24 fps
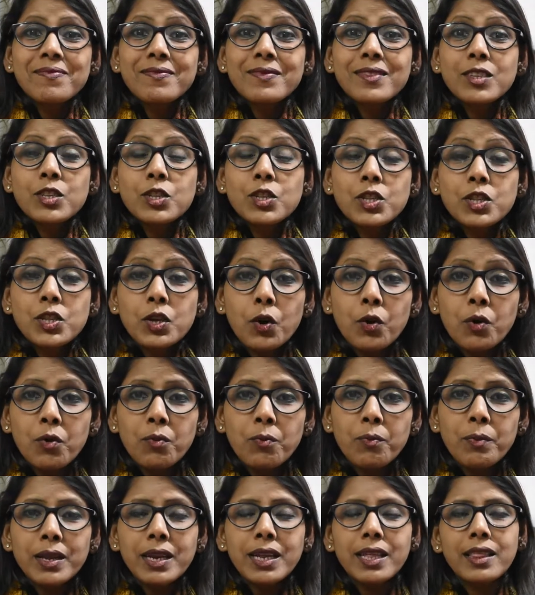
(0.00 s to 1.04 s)
So
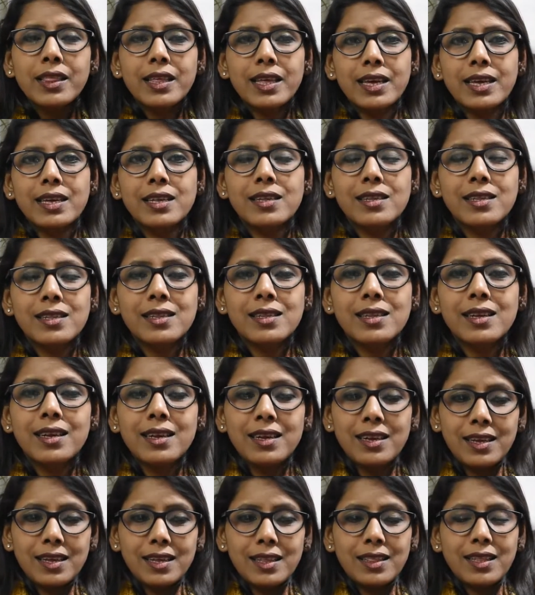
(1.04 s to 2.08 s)
many things
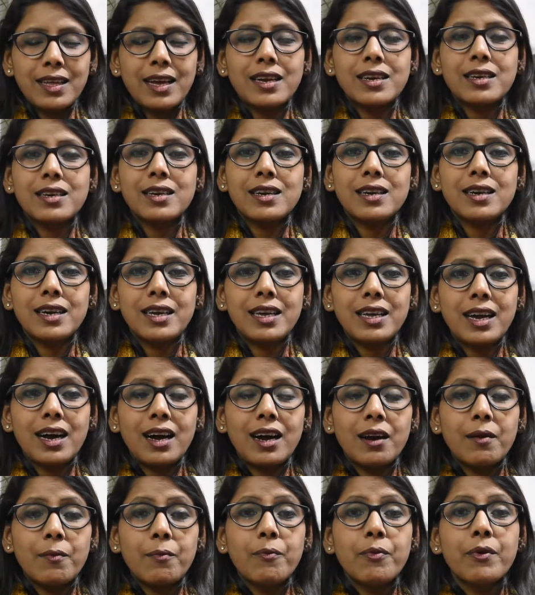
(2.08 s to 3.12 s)
that
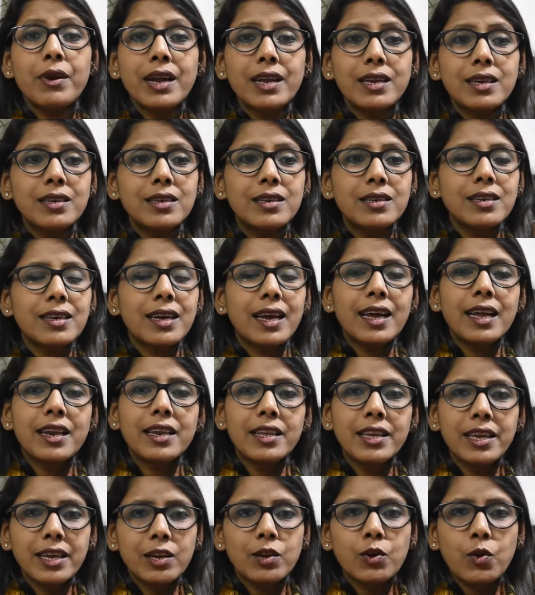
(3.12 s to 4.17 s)
are branded and
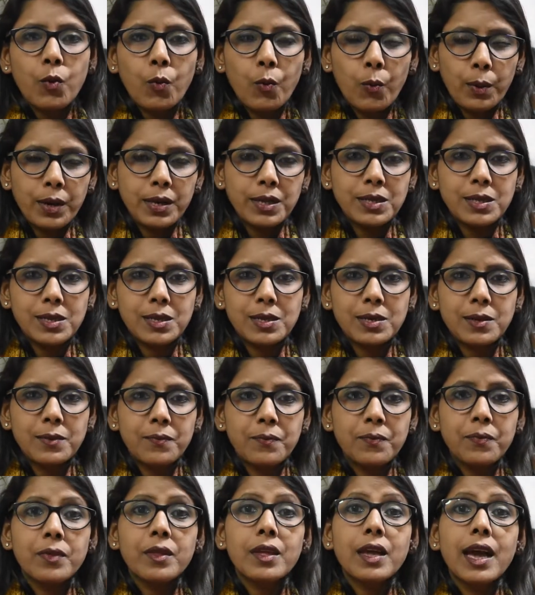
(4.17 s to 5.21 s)
yet go waste,
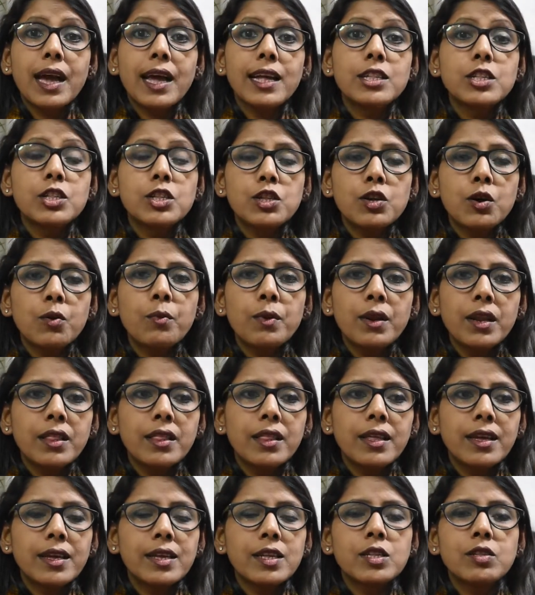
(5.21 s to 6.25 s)
and so many
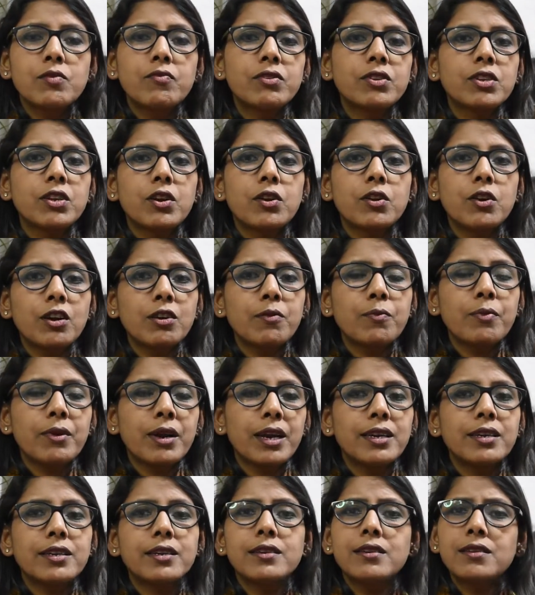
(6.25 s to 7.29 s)
things which are not
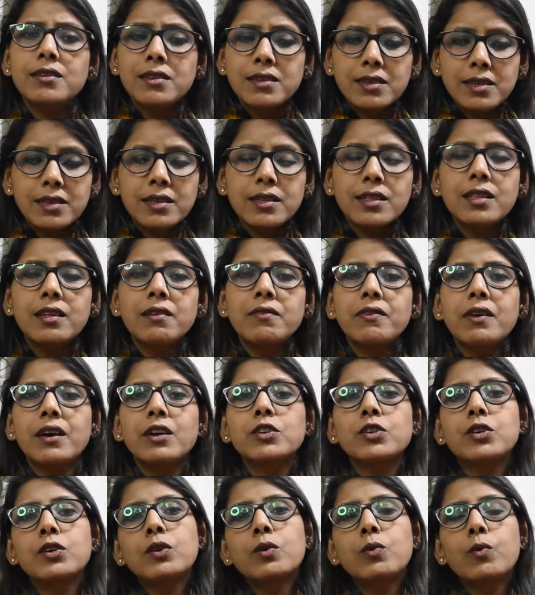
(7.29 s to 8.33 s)
branded, still they
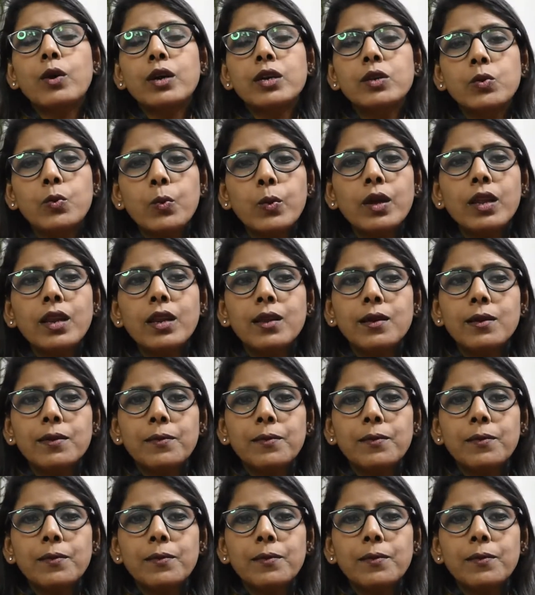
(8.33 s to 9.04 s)
function quite well.